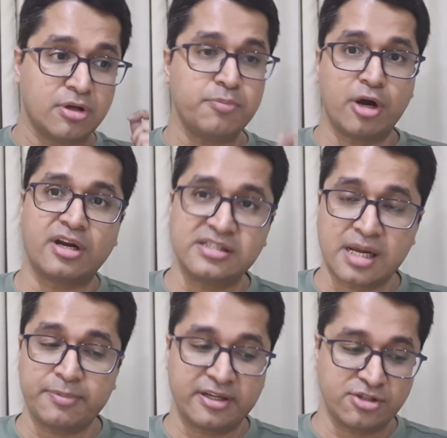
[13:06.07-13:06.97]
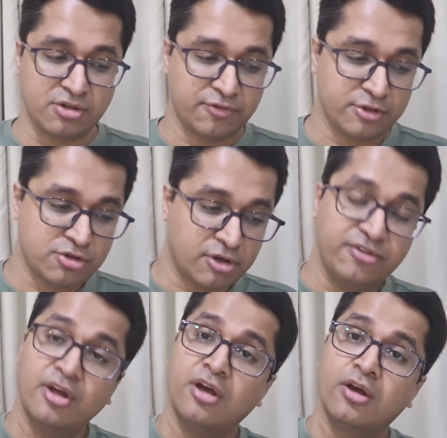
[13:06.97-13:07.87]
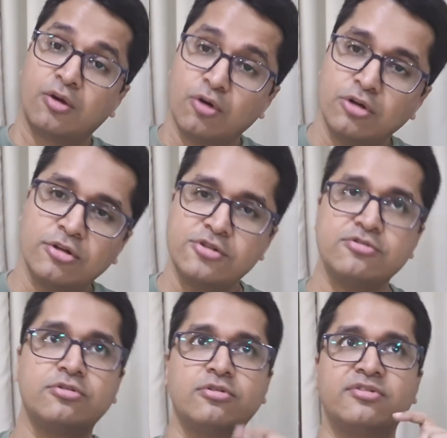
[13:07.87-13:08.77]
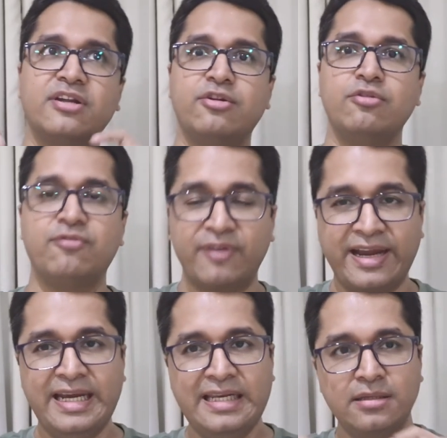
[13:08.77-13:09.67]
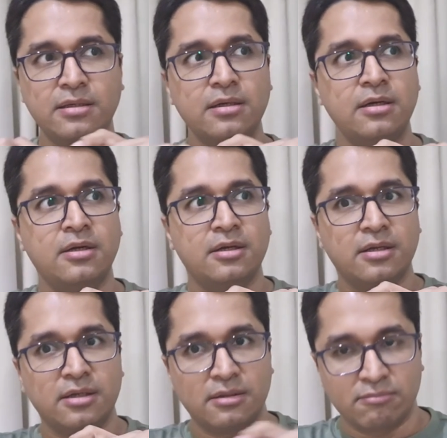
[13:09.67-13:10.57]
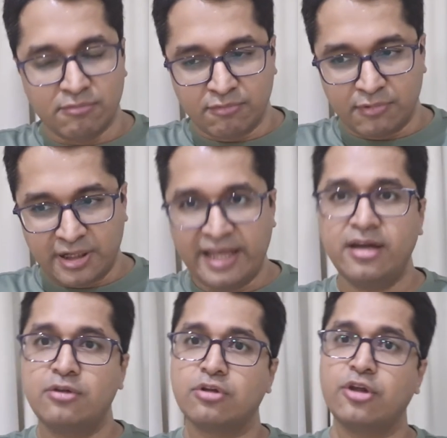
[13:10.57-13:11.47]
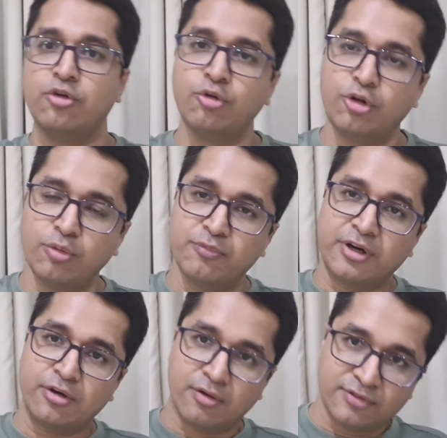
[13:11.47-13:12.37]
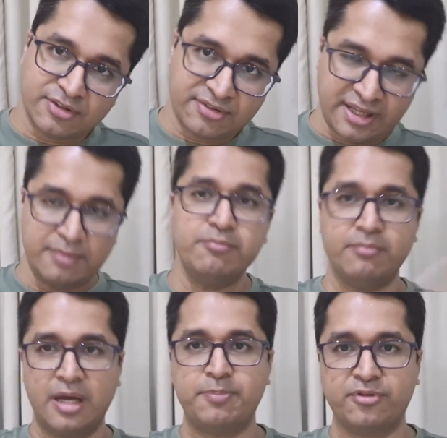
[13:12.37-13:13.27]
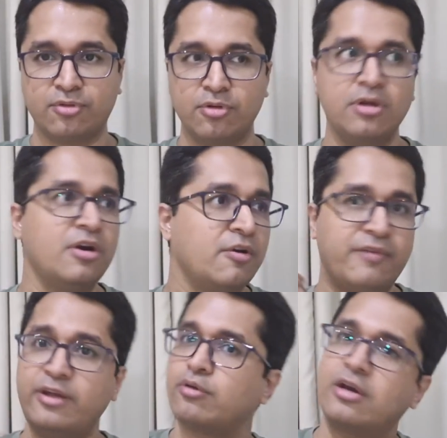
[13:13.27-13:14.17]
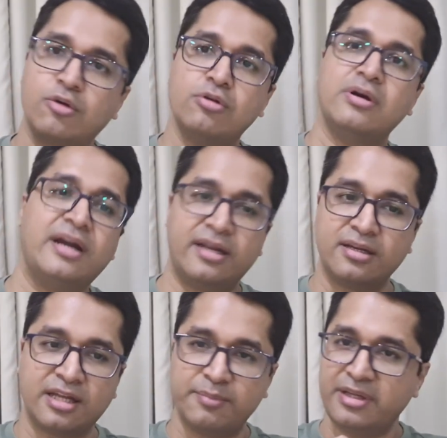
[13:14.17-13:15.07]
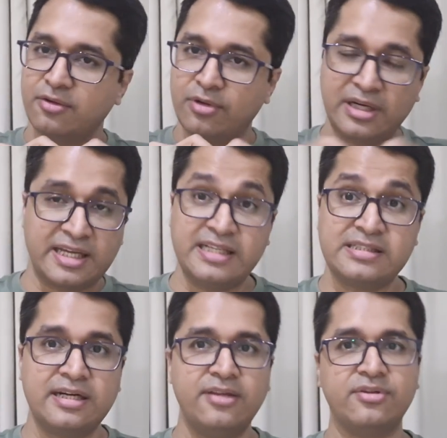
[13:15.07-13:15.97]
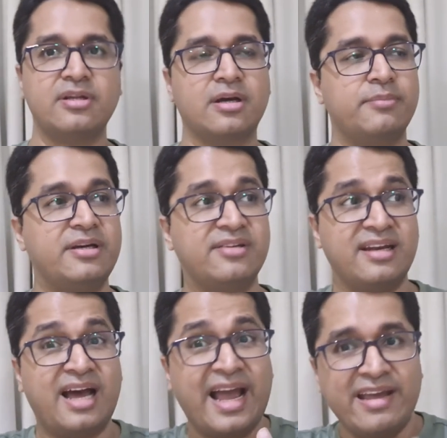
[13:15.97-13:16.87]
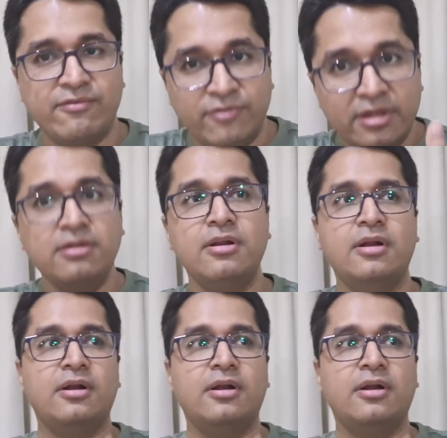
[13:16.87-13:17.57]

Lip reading: on a podcast application of your choice, go to the show notes and you'll find the link to the YouTube video of this same episode where you can go ahead and give me the word case studies in the comments and I will,